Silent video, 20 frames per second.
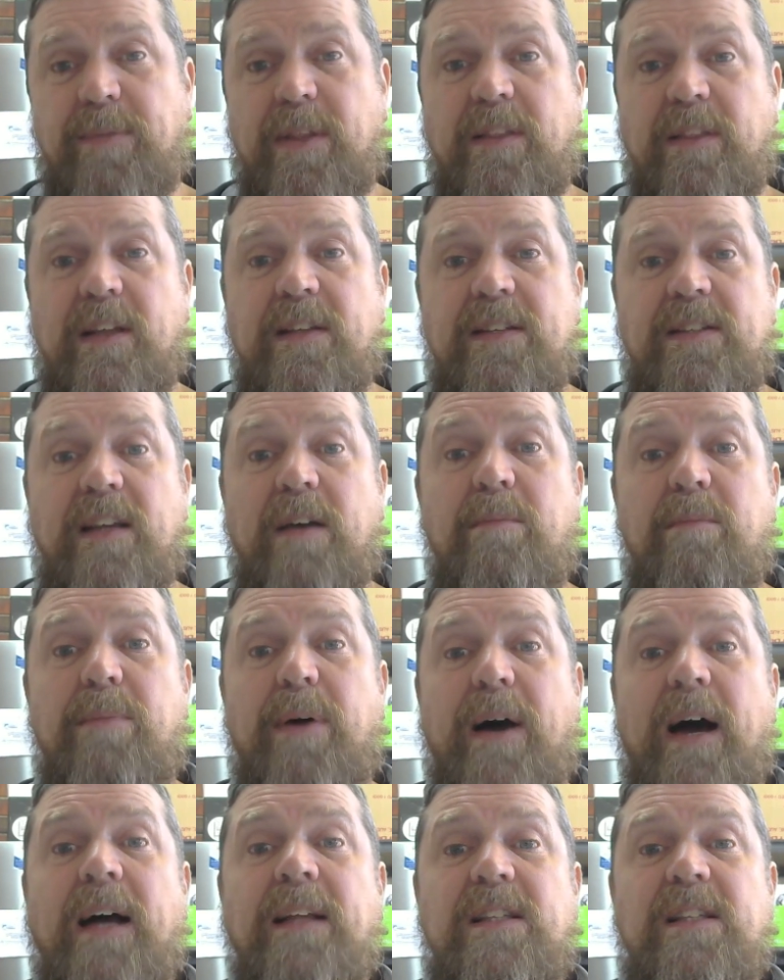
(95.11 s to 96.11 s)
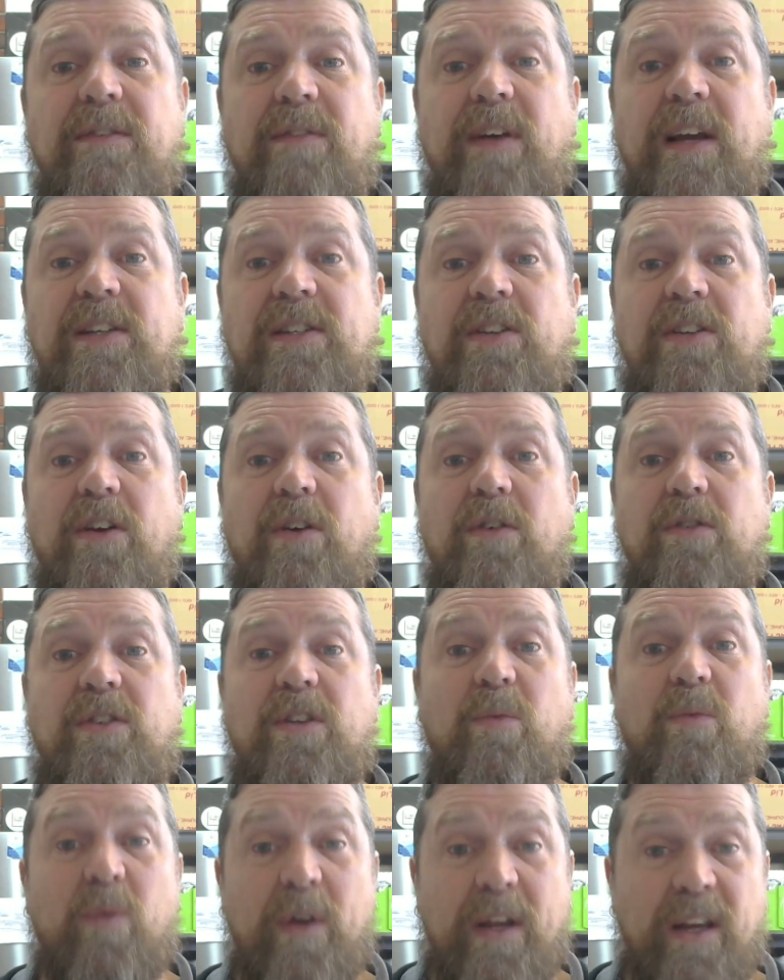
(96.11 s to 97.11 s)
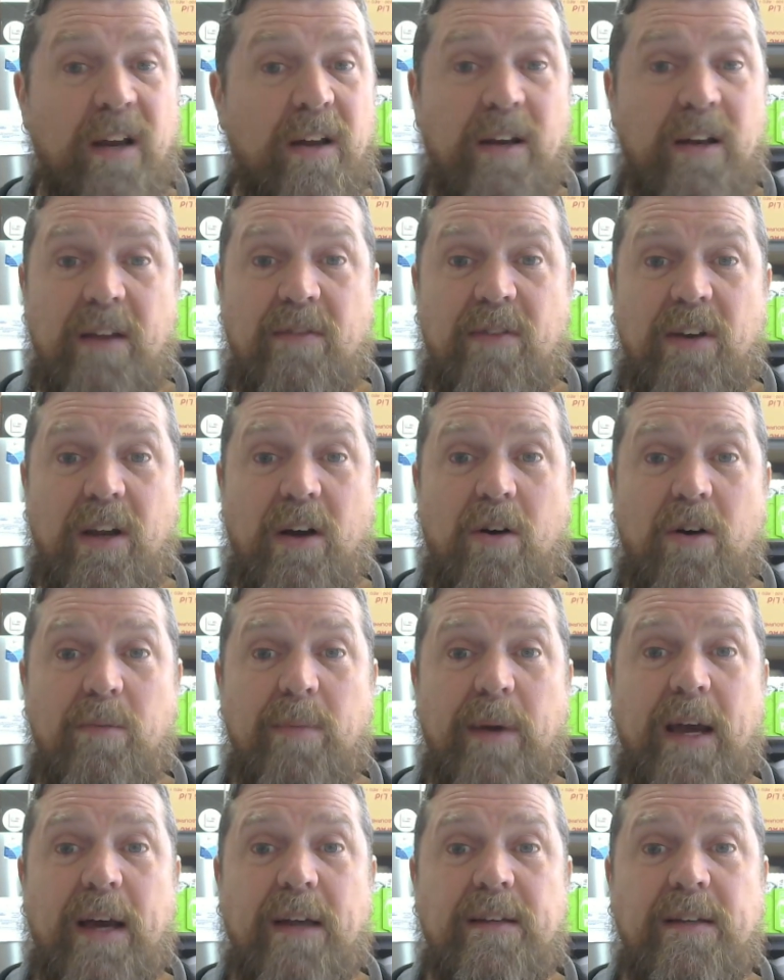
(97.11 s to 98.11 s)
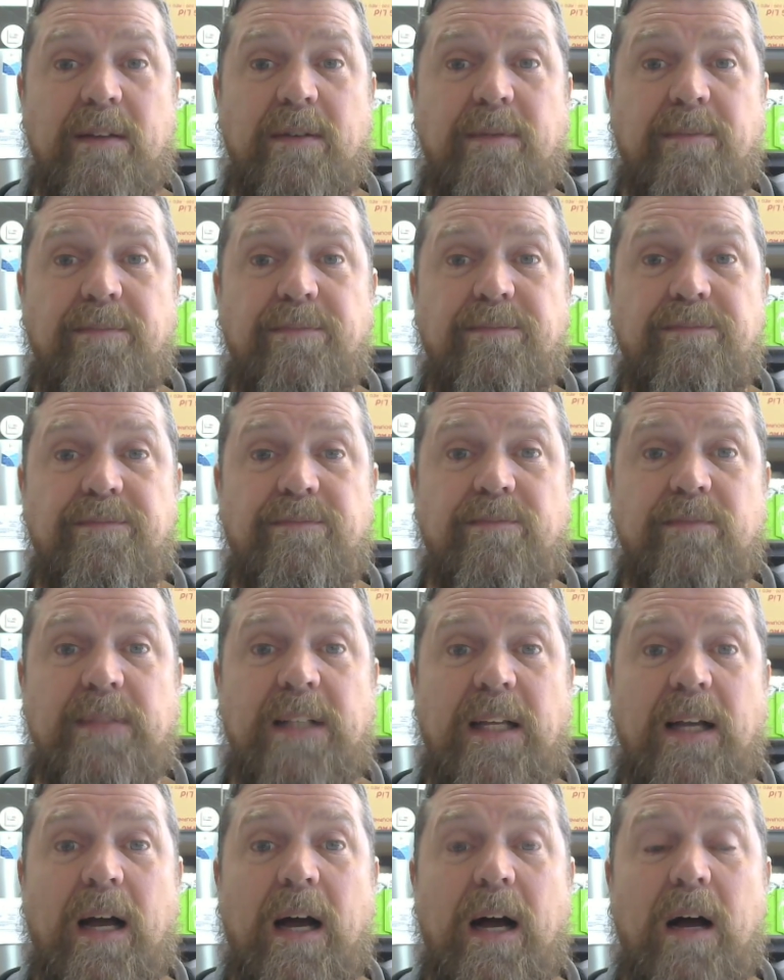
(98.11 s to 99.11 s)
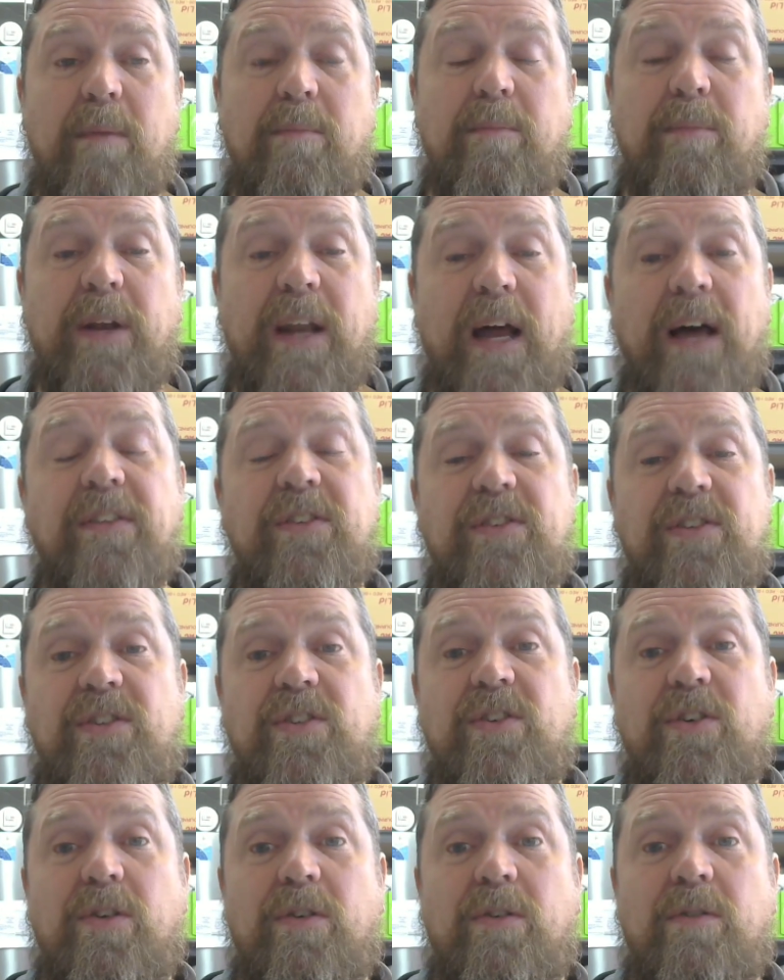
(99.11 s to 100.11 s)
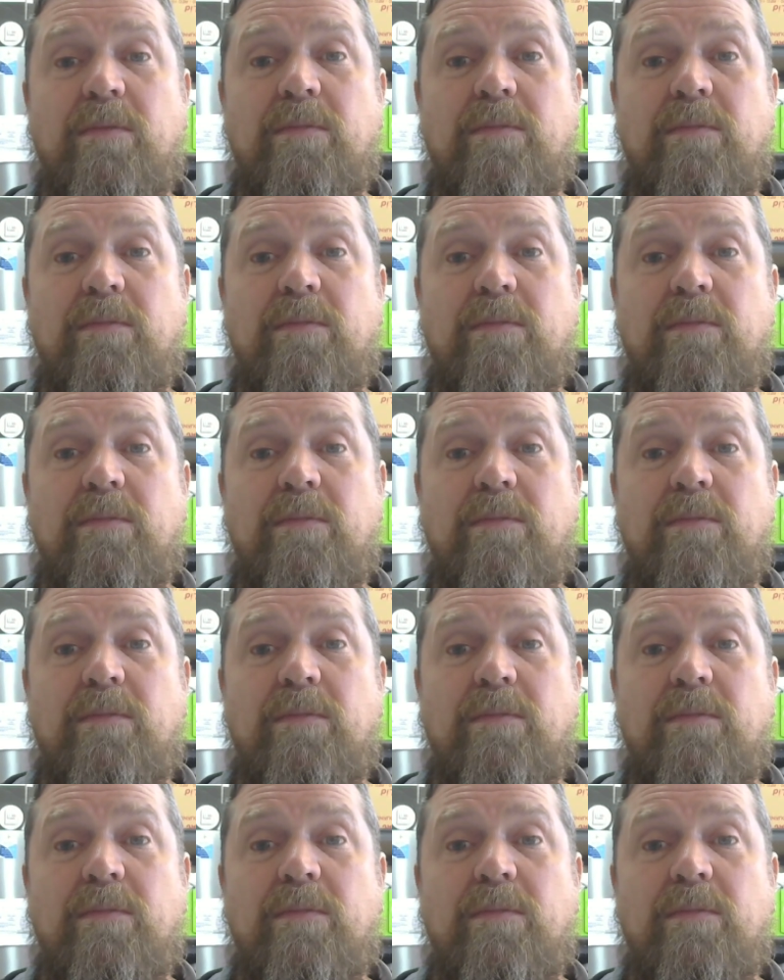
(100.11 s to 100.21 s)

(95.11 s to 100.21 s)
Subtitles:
that there's some parts of ourselves that we don't even know about, but others do.